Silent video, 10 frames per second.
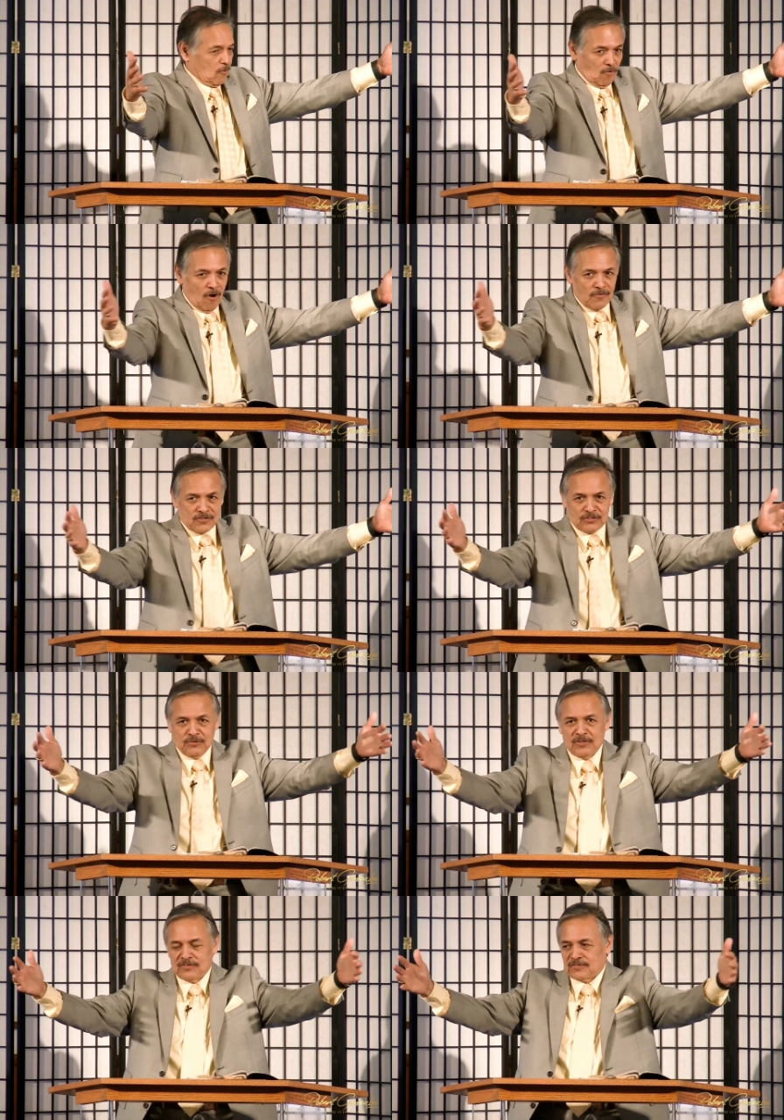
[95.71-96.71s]
where all the
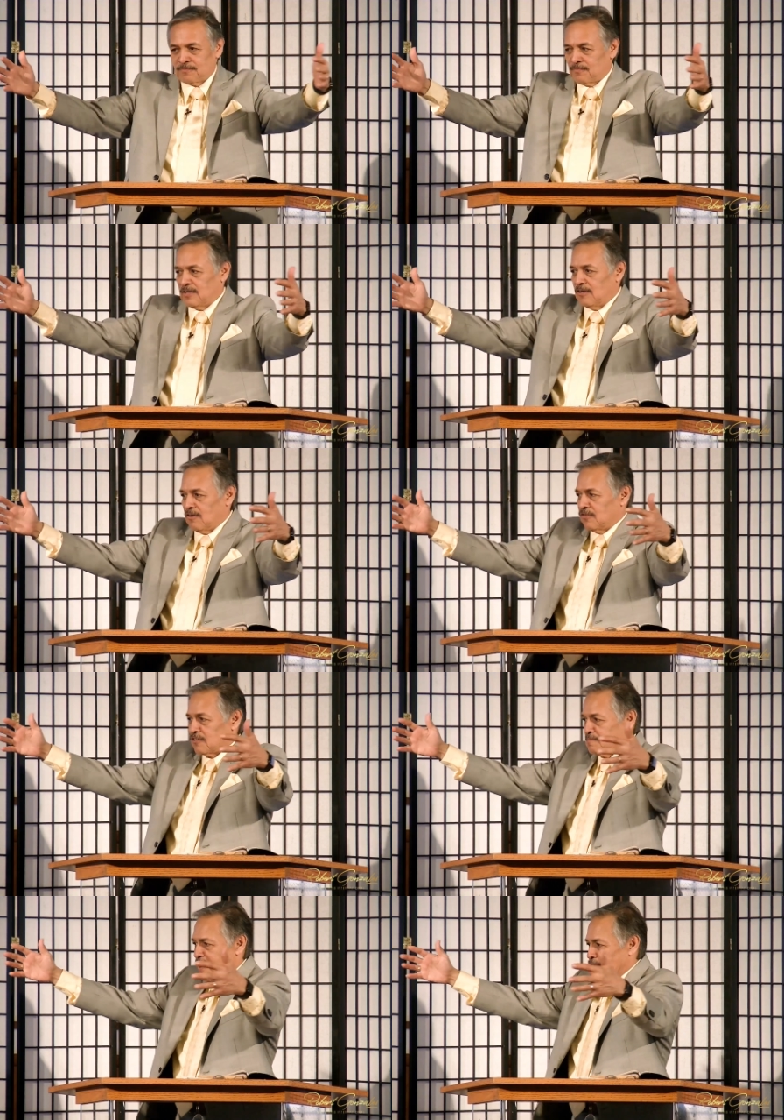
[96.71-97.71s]
students get on
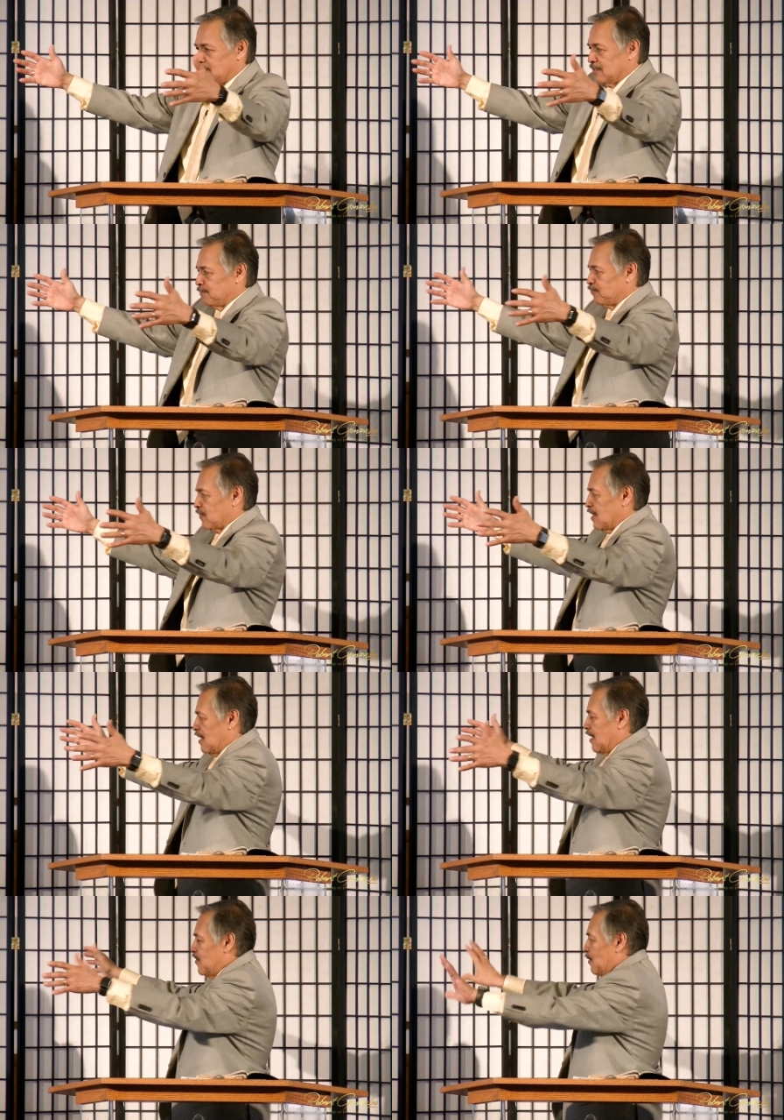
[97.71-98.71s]
this mountain
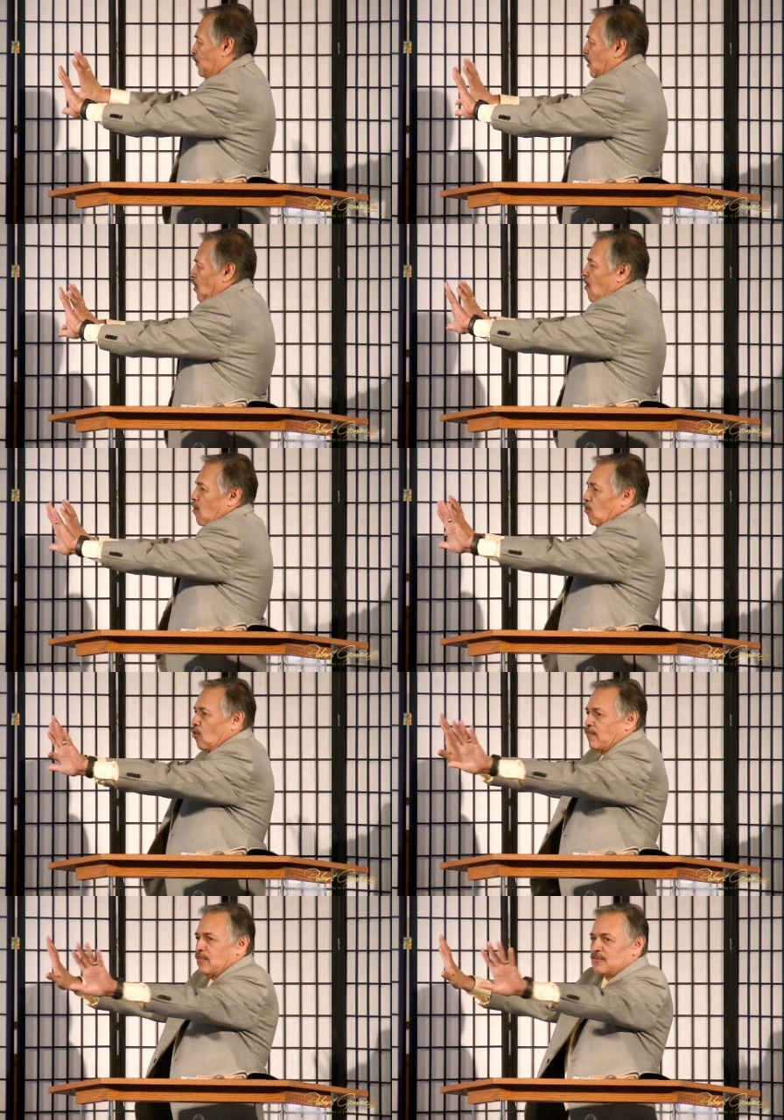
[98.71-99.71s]
and they pray all
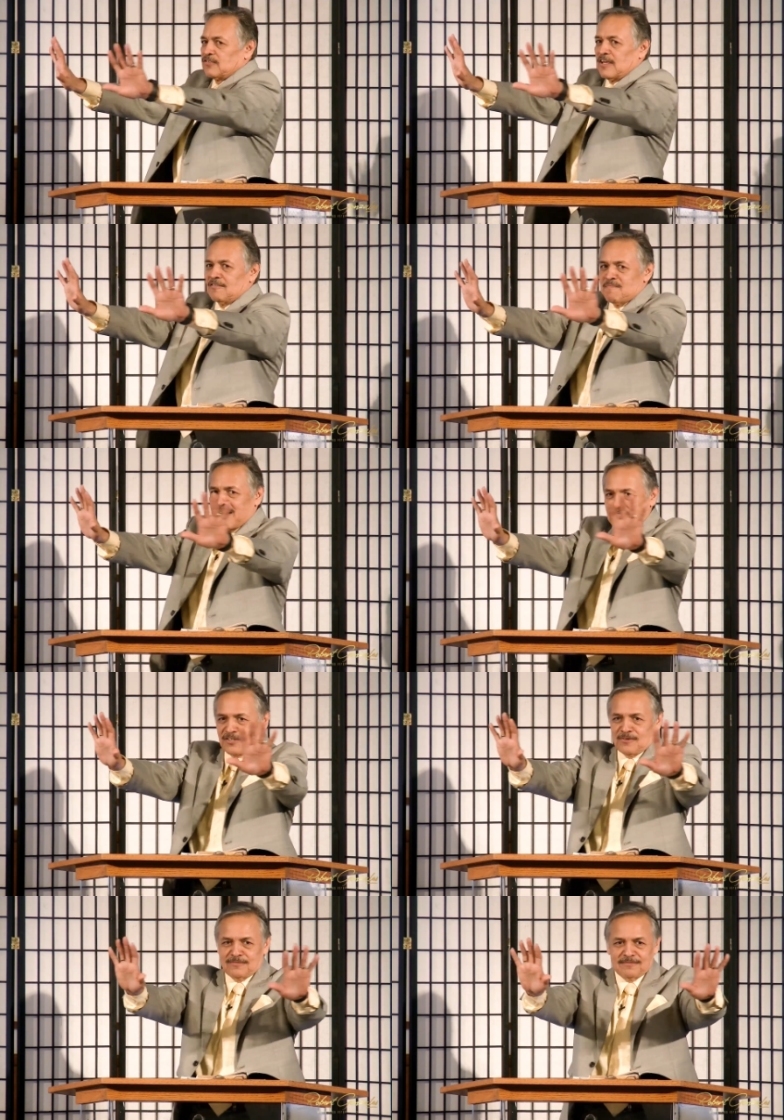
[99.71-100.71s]
over the state of
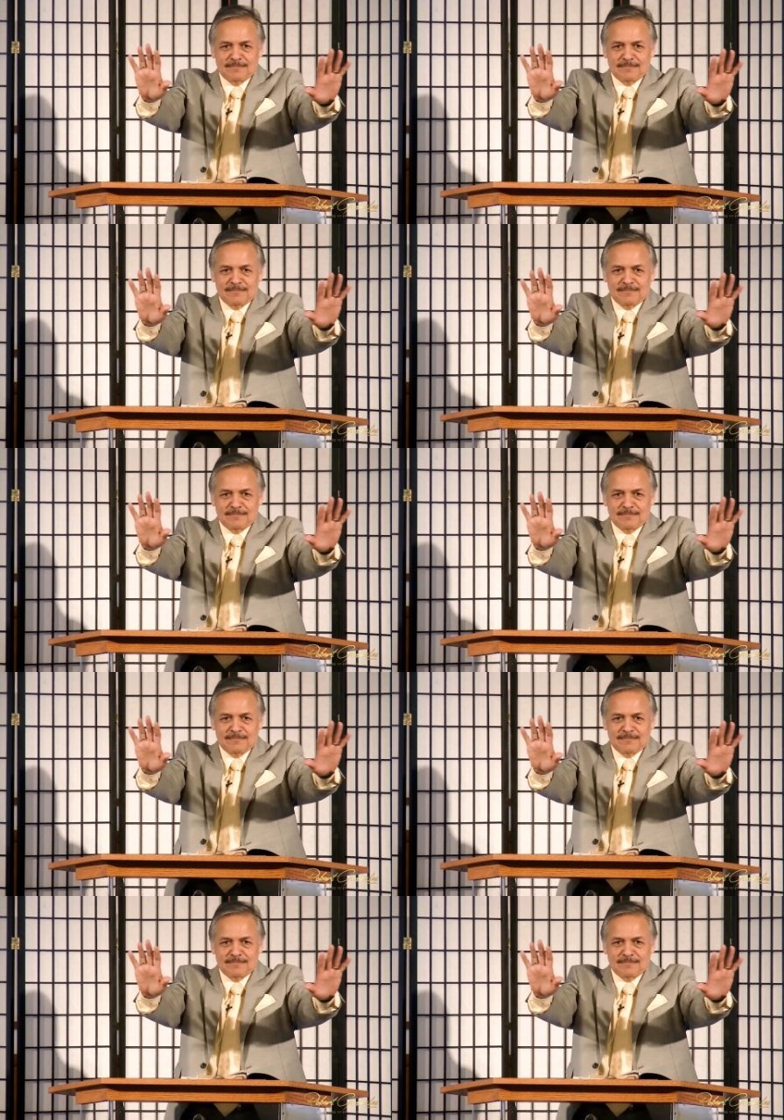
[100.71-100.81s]
Mexico.